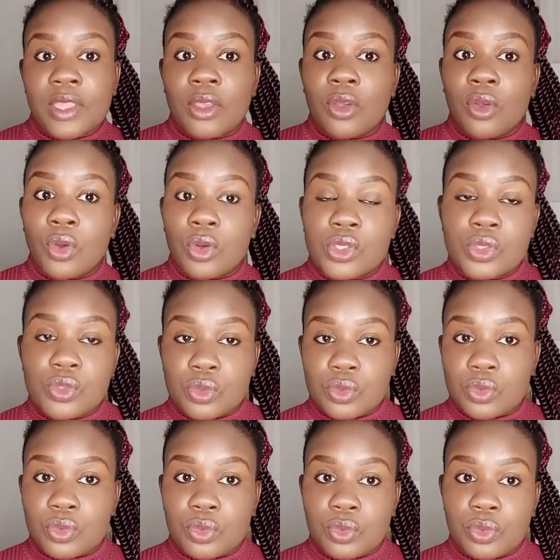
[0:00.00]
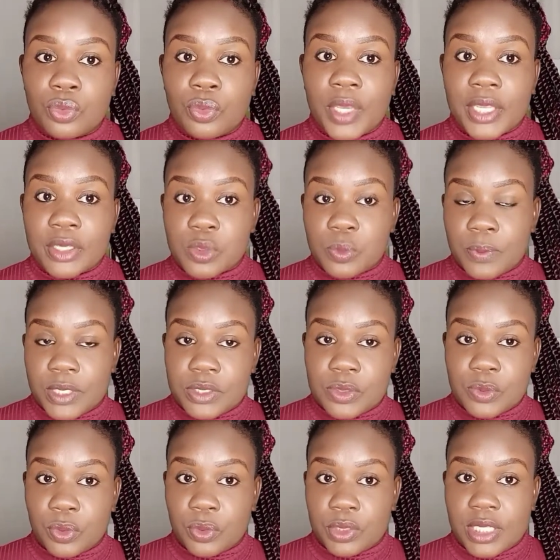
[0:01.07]
go to where to place
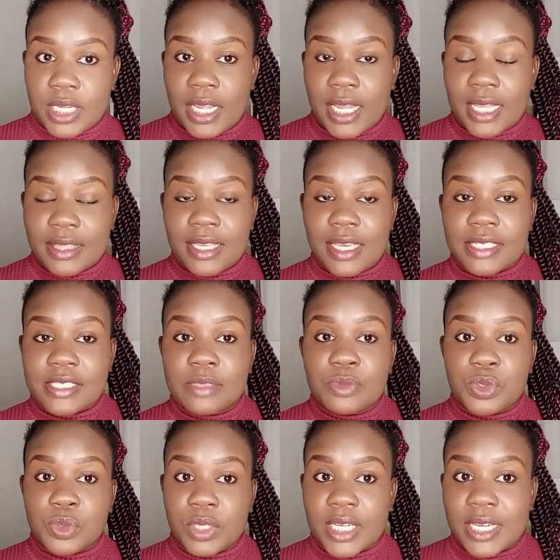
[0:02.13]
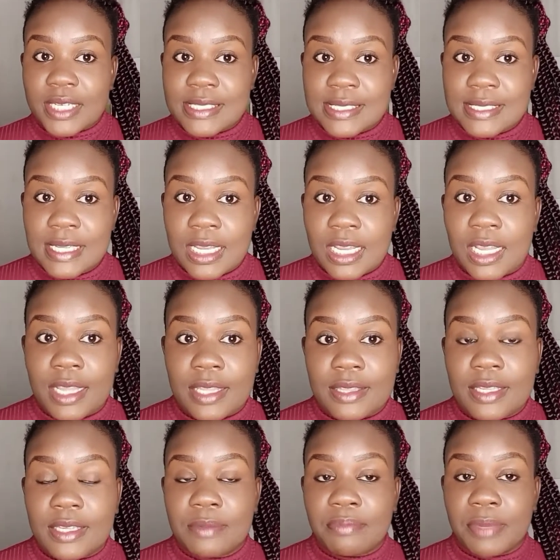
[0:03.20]
your order, add the item to your cart, and
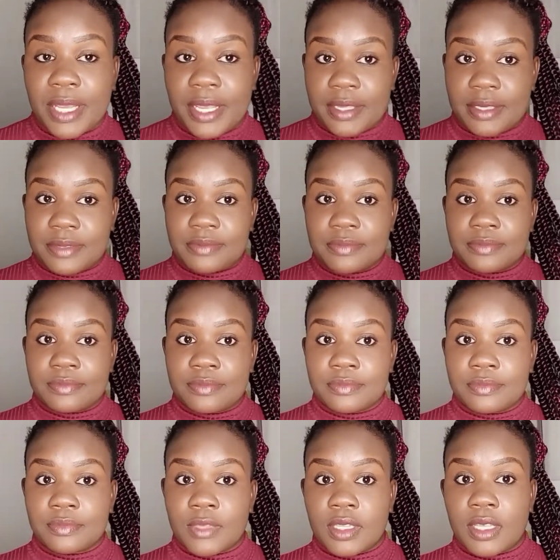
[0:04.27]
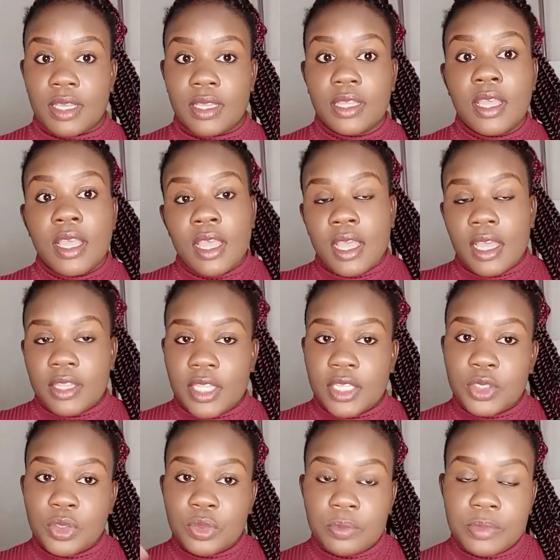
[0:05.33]
then buy. Yeah, and
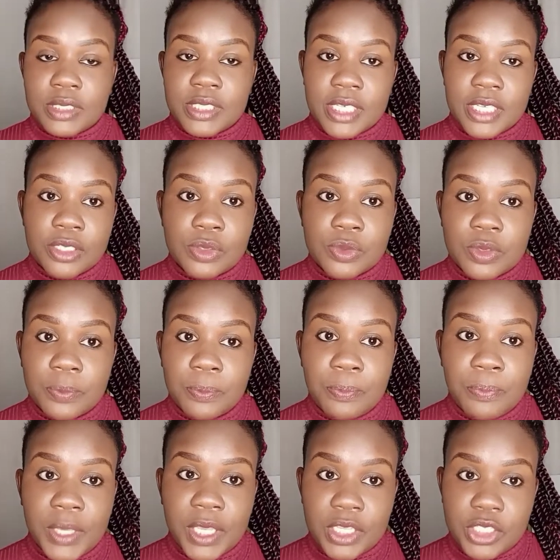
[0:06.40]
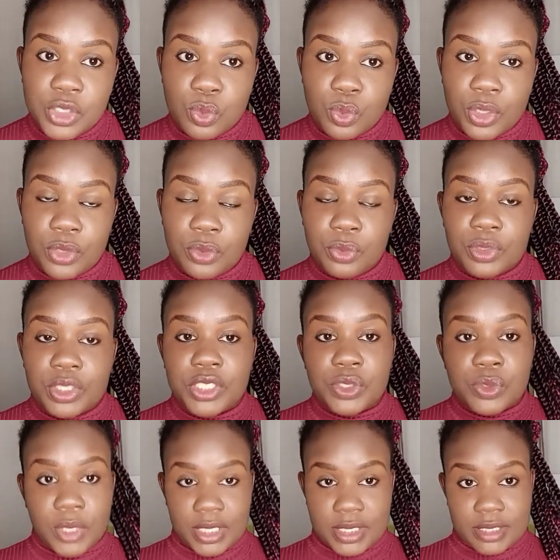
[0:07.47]
then you'll be taken to the page where you need
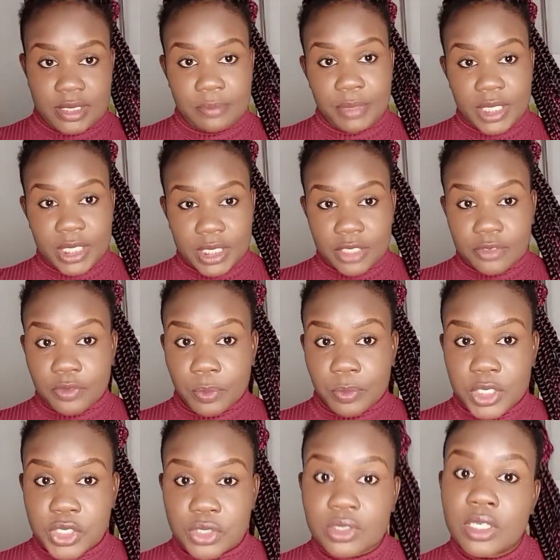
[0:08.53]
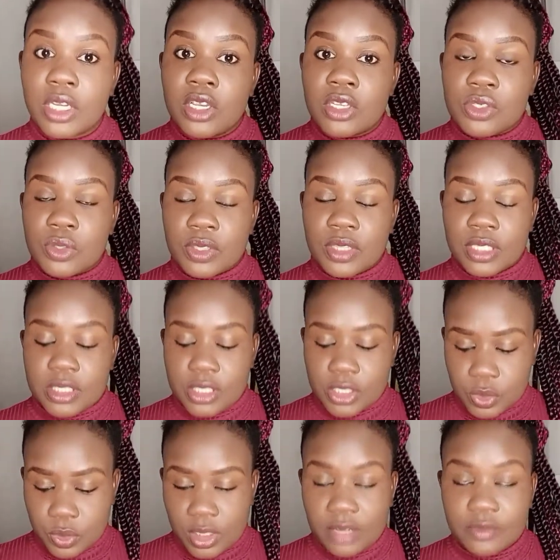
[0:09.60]
to enter the billing information. So in that
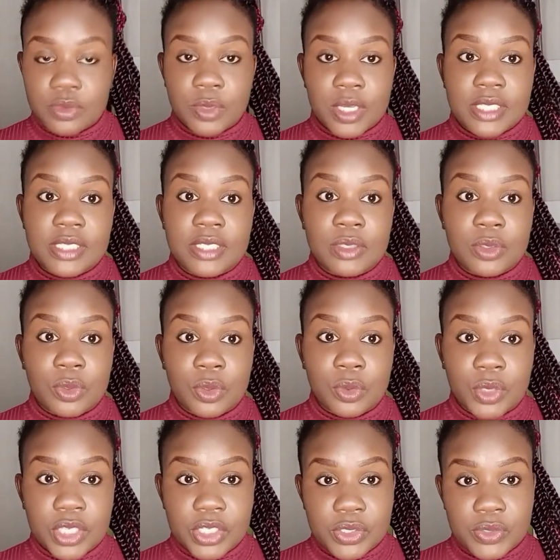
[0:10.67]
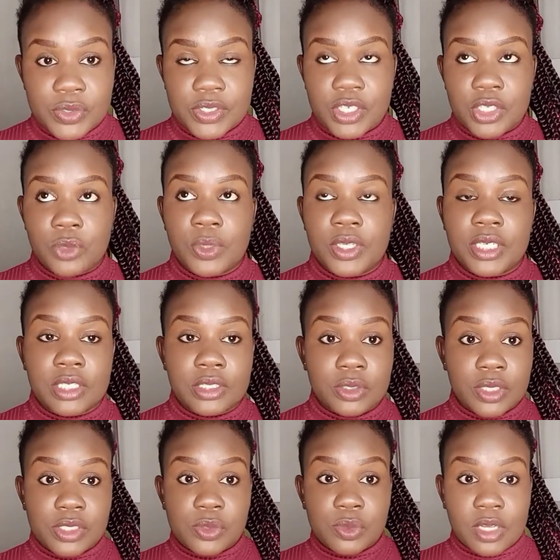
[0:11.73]
case, you'll have to enter your location. Say you're in
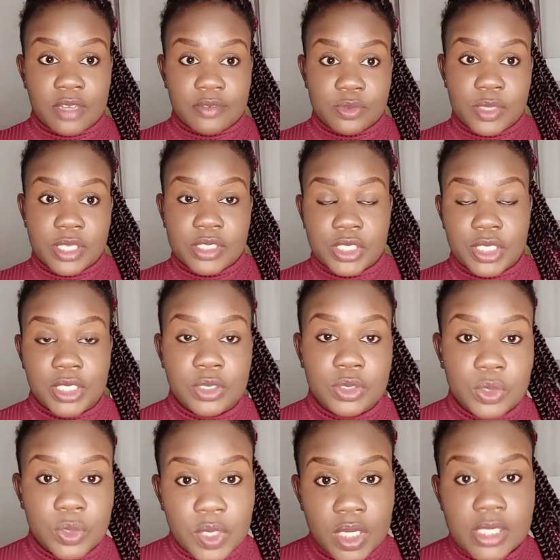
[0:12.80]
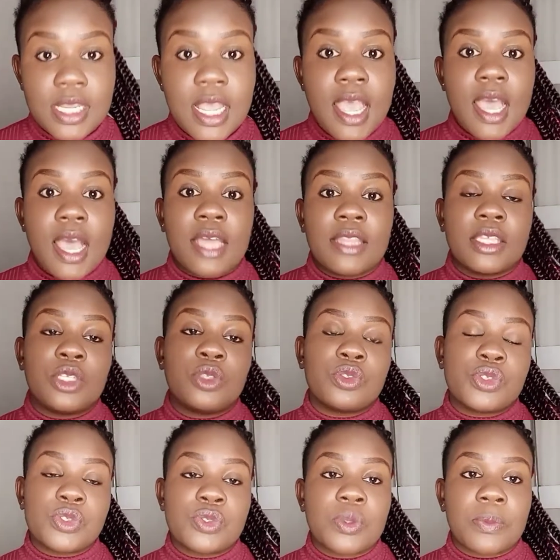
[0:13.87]
Eldoret, you'll have to enter Eldoret, and then you'll
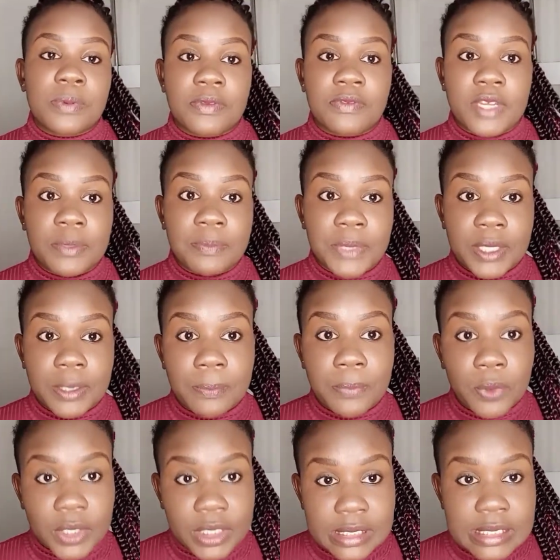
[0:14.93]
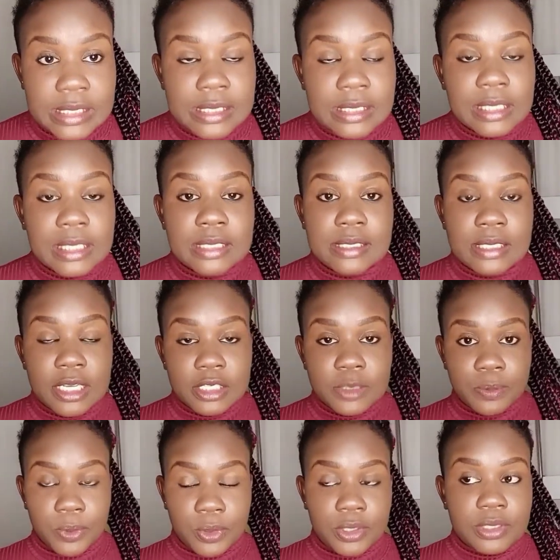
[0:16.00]
choose your preferred pickup point, the
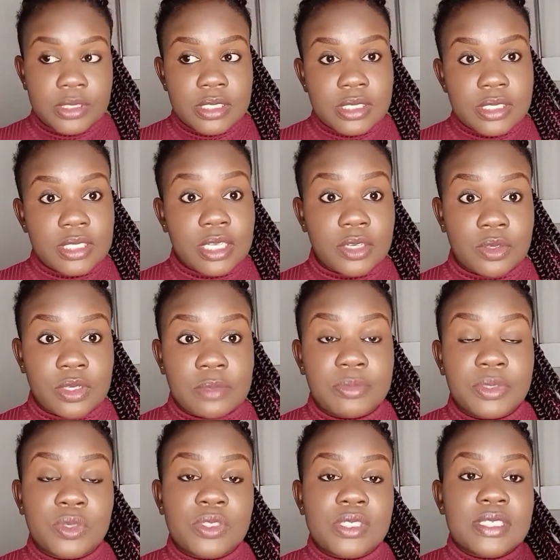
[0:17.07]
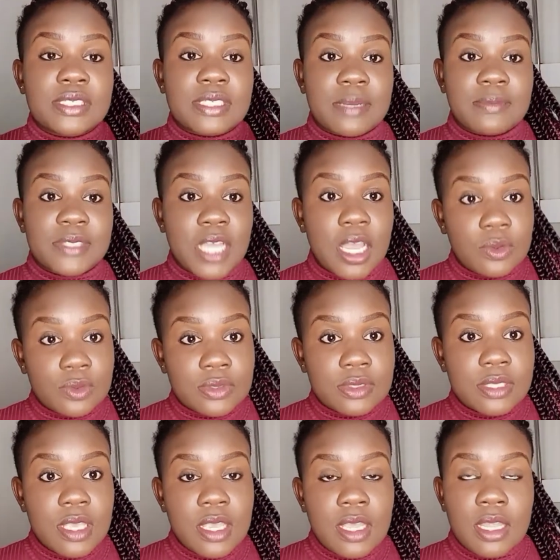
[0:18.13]
exact point because in some
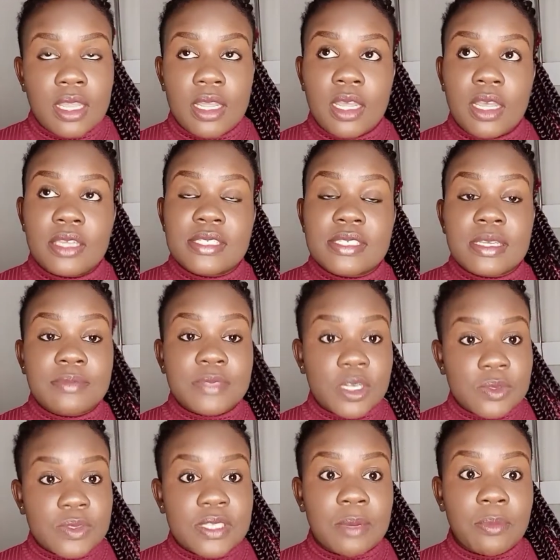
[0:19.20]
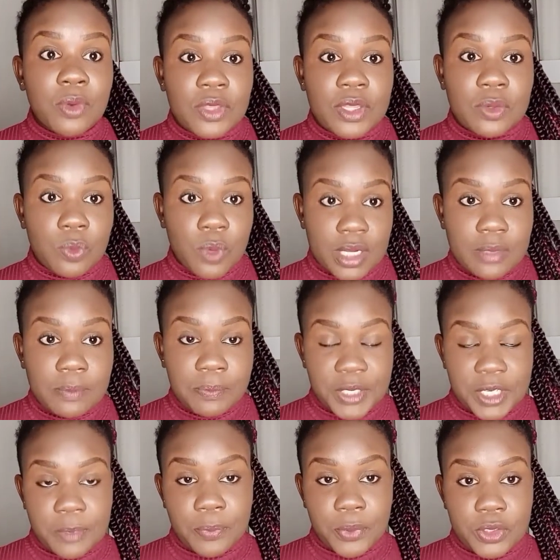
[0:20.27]
towns there are more than one
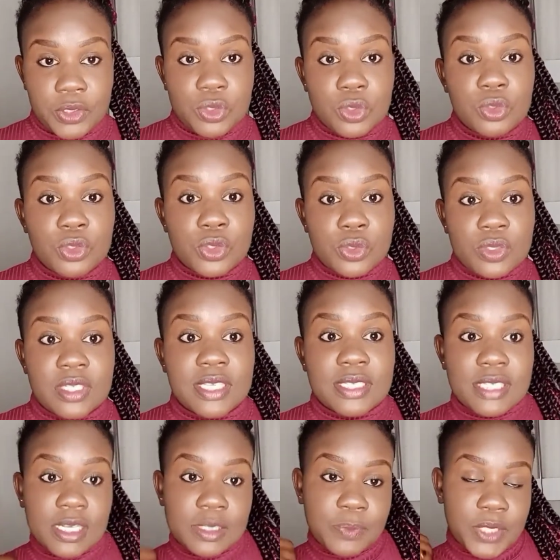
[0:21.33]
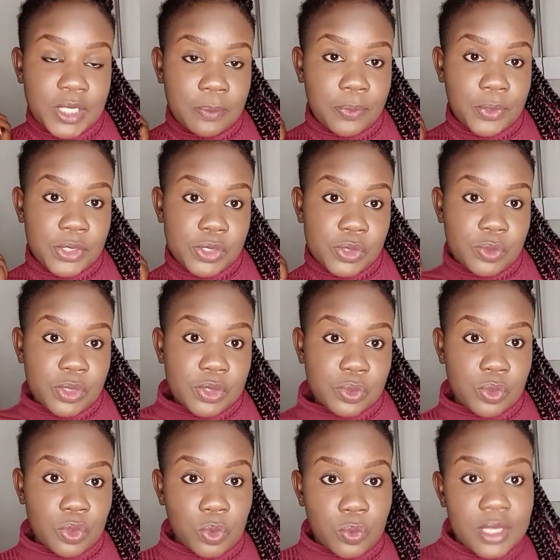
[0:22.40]
pickup point. So you'll choose the exact pickup point you want to
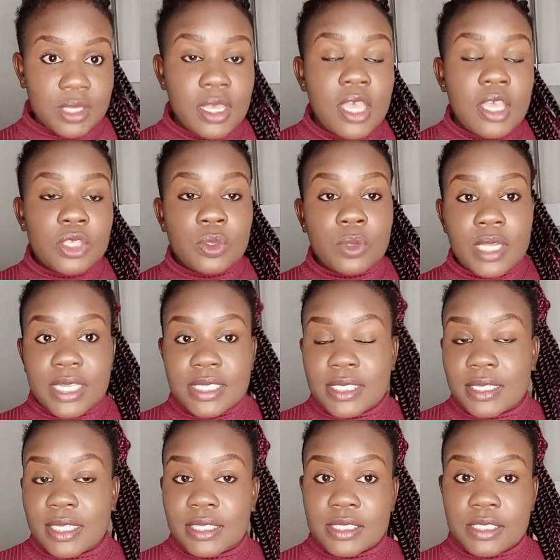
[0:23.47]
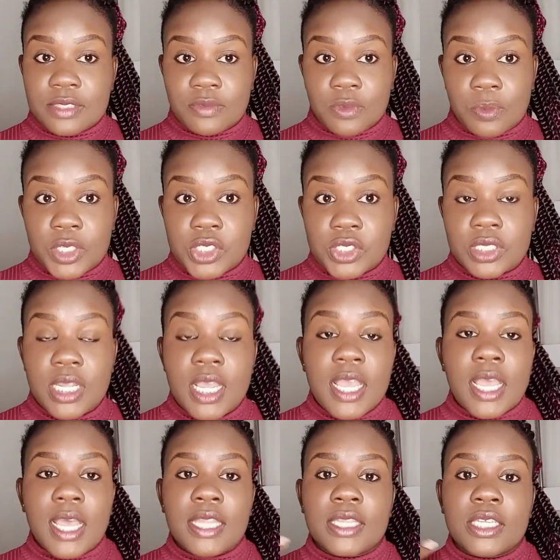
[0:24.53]
go with. You'll enter that information,
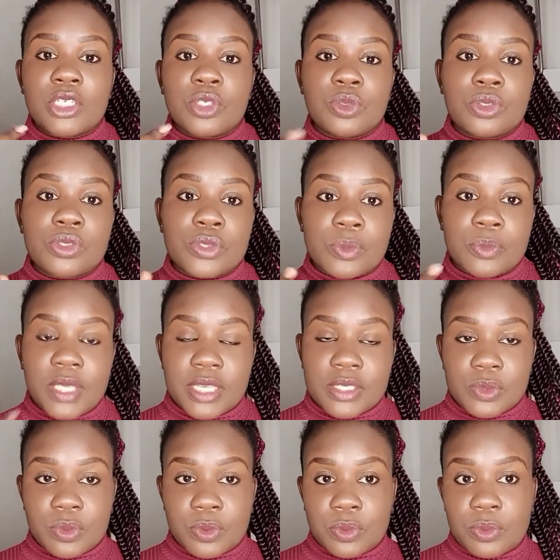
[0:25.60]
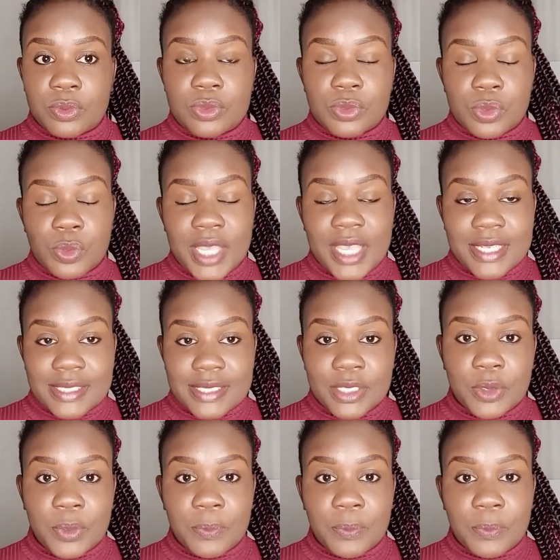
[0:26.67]
and then you'll also be asked to enter your